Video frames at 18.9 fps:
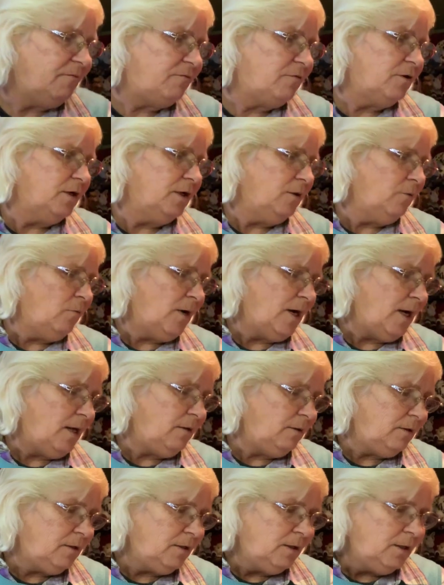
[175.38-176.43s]
for a little while.
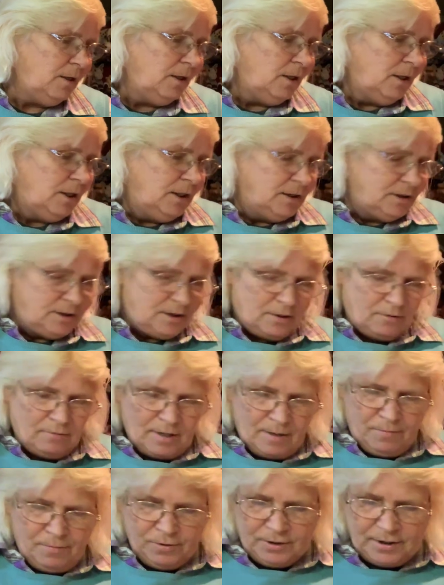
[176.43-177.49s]
So
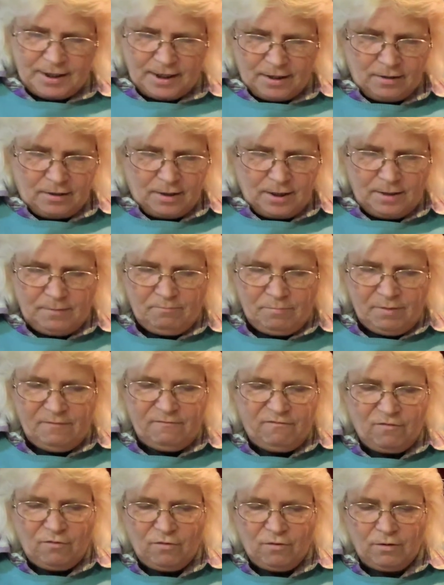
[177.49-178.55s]
I put that on him
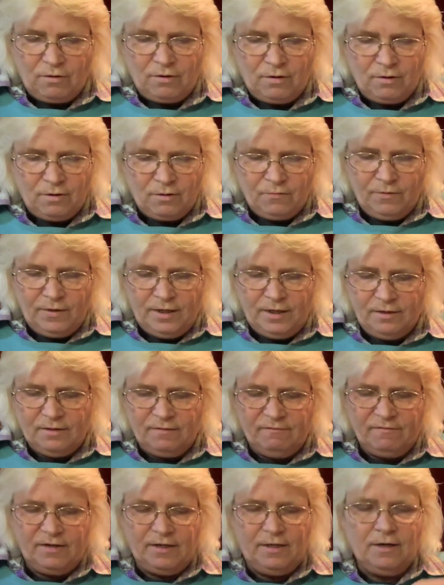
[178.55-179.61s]
before we did
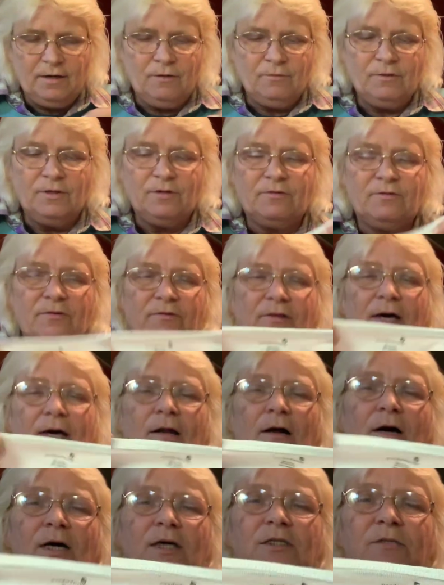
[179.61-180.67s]
the video. This is that
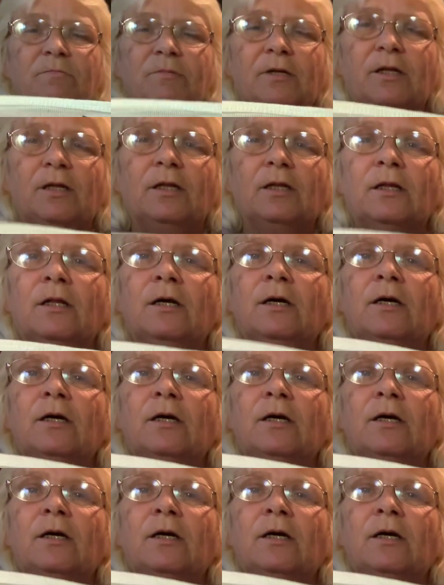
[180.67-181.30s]
hospital